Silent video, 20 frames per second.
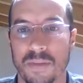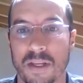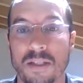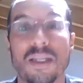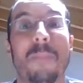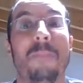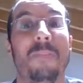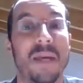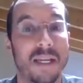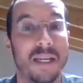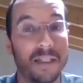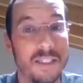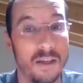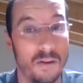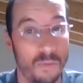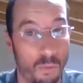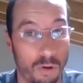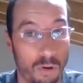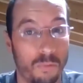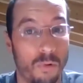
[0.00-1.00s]
depict
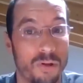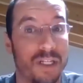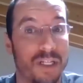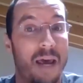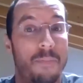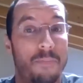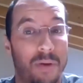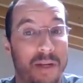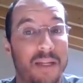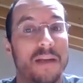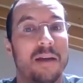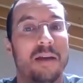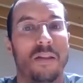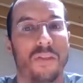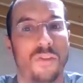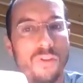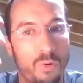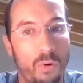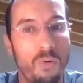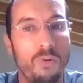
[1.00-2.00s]
what was happening
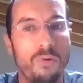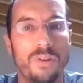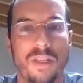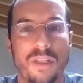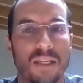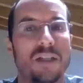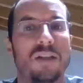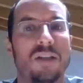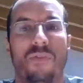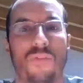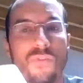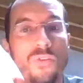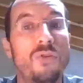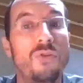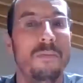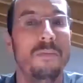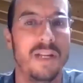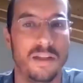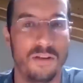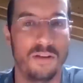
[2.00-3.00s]
through these few
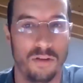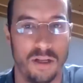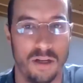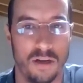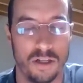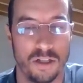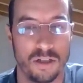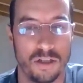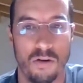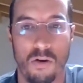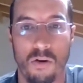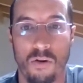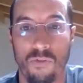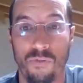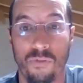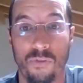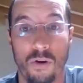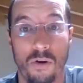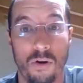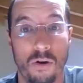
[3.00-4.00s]
million years of
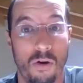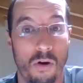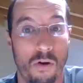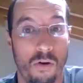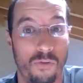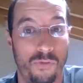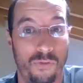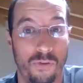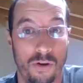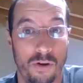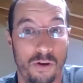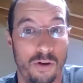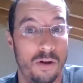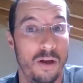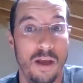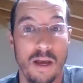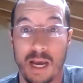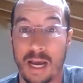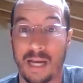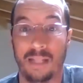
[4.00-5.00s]

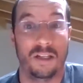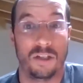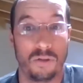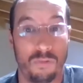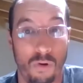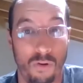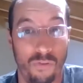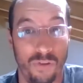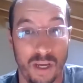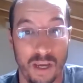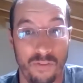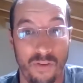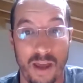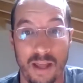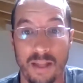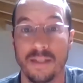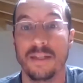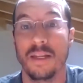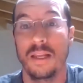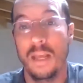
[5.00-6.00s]
catastrophic
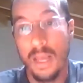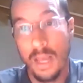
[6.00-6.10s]
event.